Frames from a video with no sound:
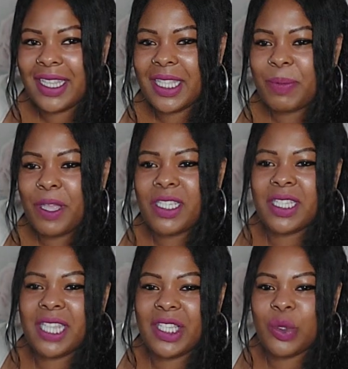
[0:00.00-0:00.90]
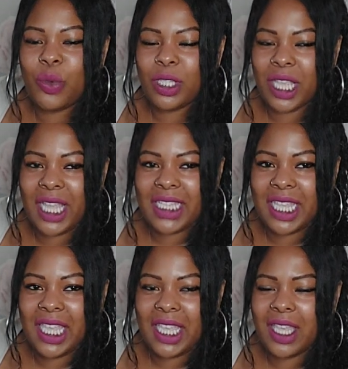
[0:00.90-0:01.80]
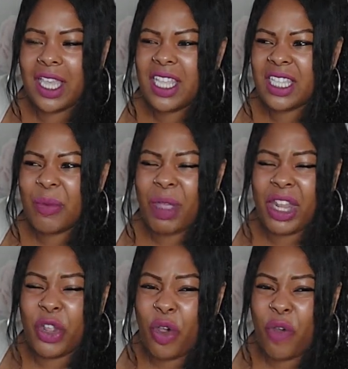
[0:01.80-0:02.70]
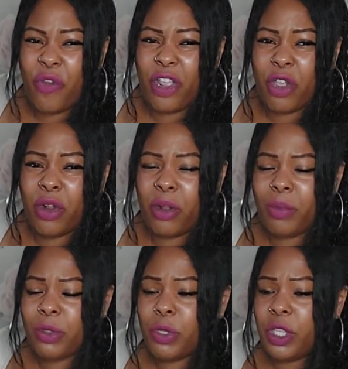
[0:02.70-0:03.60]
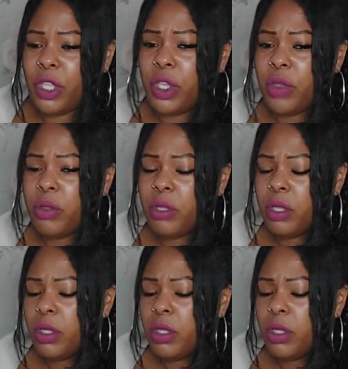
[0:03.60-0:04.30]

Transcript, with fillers: This person is or was a headache. Some kind of conflict going on between you.